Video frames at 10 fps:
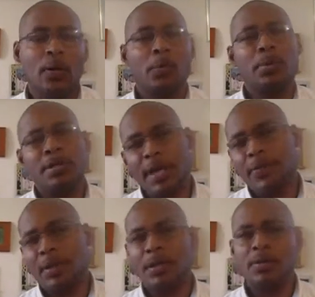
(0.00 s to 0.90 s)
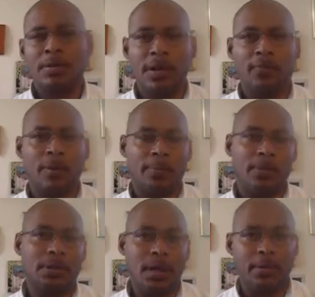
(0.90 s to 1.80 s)
We say things different but
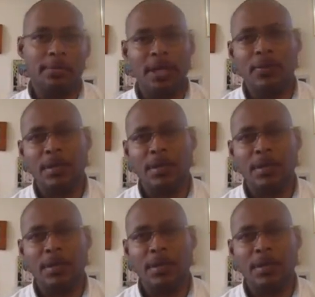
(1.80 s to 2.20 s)
yet mean the